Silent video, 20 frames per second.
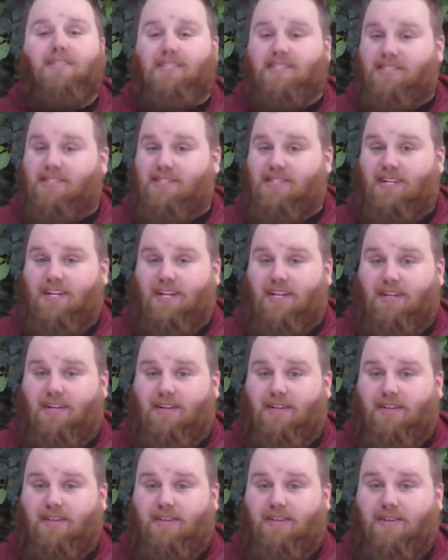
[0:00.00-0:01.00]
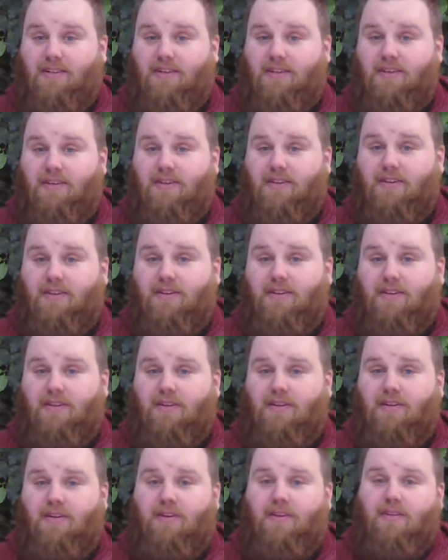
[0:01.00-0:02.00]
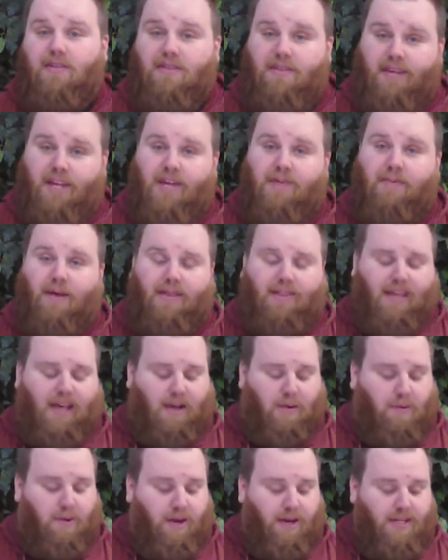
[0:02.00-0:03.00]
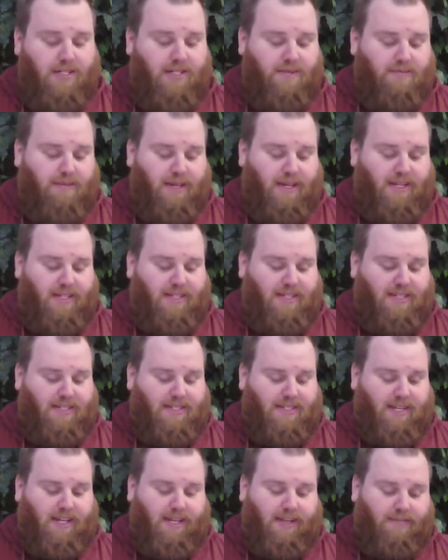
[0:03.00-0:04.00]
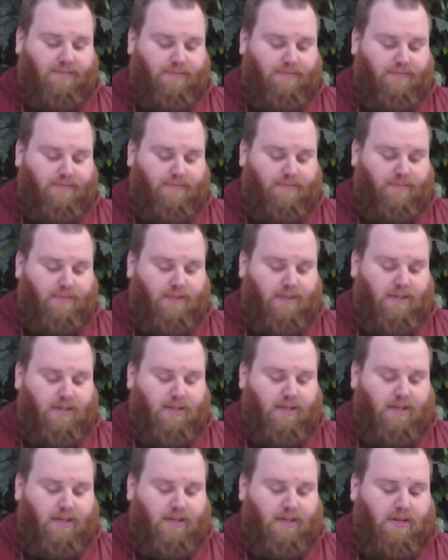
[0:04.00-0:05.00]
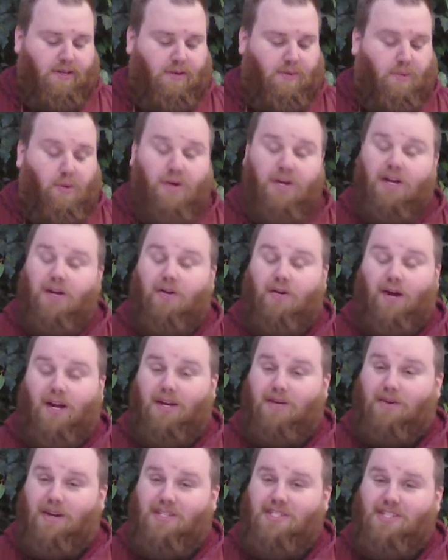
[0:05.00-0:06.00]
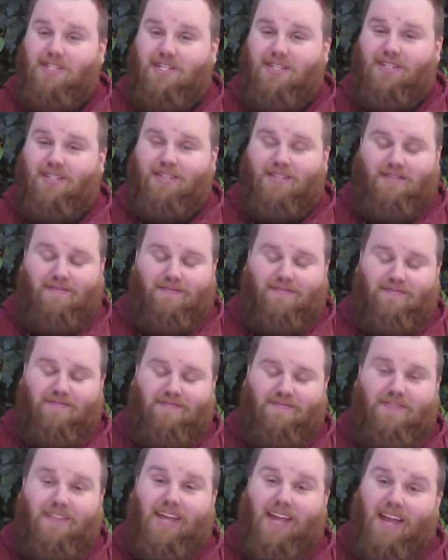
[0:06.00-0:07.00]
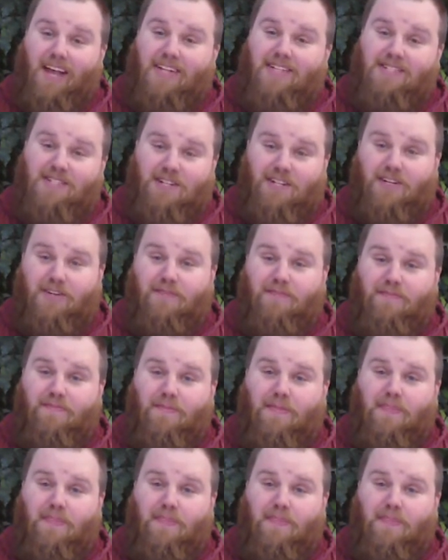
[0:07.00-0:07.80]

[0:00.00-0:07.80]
to sin? Think about that. What does it mean to sin? What a great question. The answer